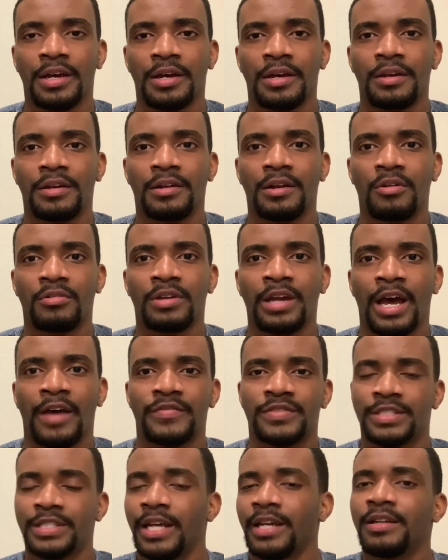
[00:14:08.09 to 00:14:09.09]
You know, you have
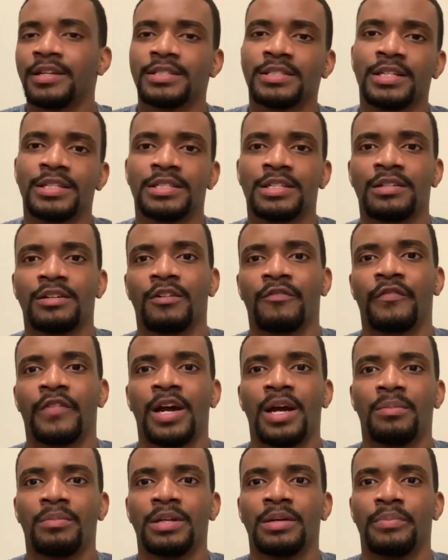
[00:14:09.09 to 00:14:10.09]
sicknesses in your
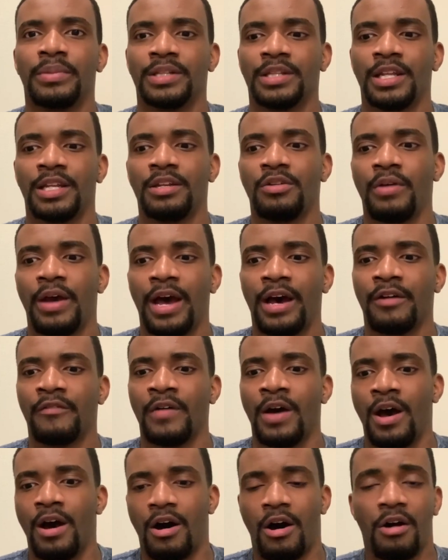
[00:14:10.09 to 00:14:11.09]
family, but then you have
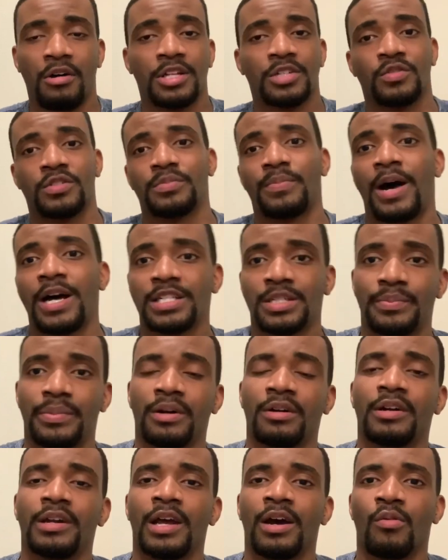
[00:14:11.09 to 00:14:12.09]
all this
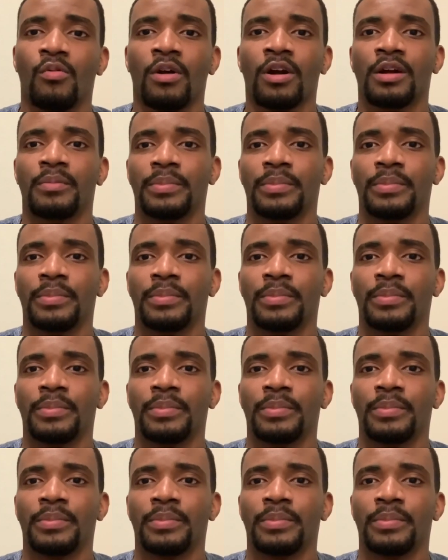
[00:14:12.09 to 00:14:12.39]
responsibility at work,